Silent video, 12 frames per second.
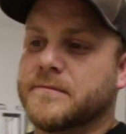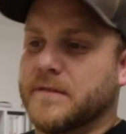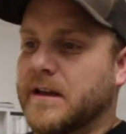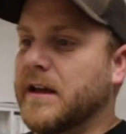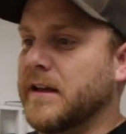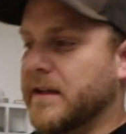
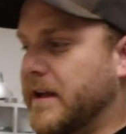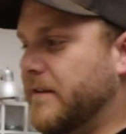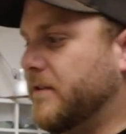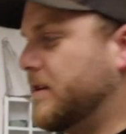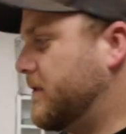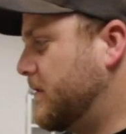Yeah,
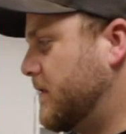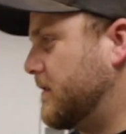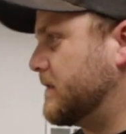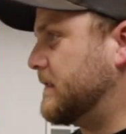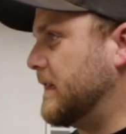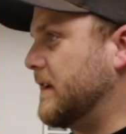every
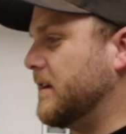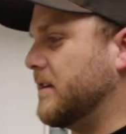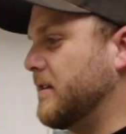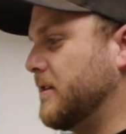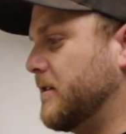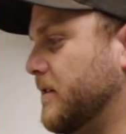guitar is sanding
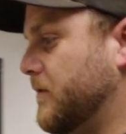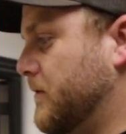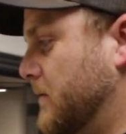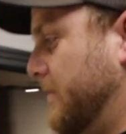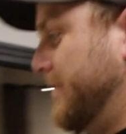in here now.